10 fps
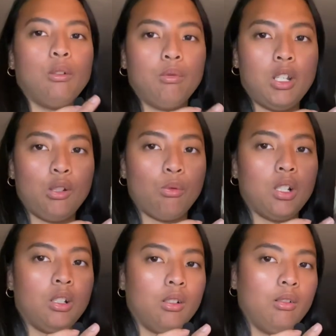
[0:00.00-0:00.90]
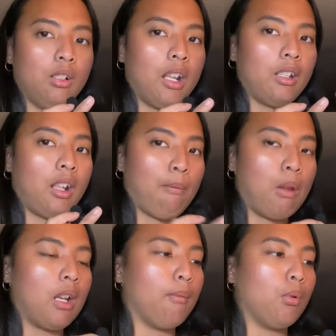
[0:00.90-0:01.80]
of this one that
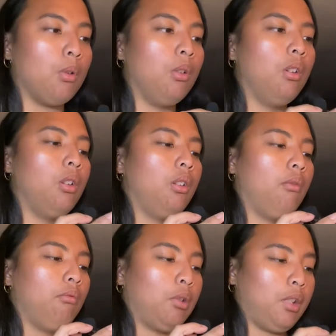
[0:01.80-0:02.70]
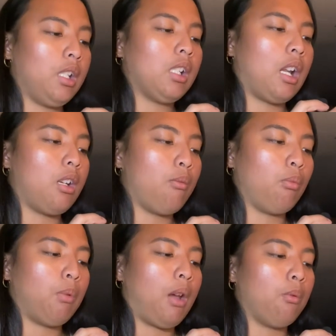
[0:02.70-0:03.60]
available for this kind of
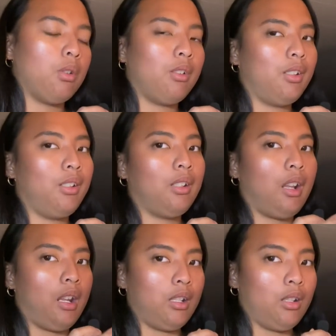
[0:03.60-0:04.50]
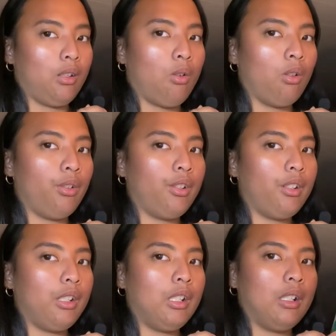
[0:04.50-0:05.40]
flowers and
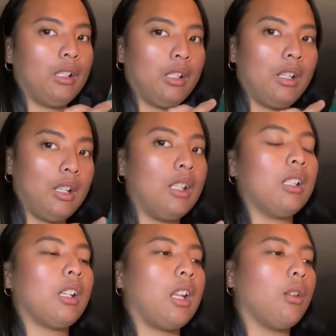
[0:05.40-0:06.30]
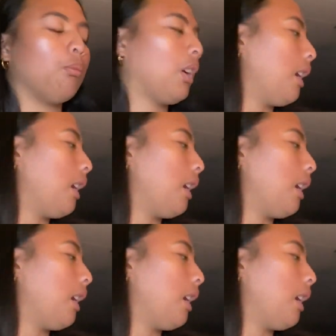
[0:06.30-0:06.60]
colors in this kind of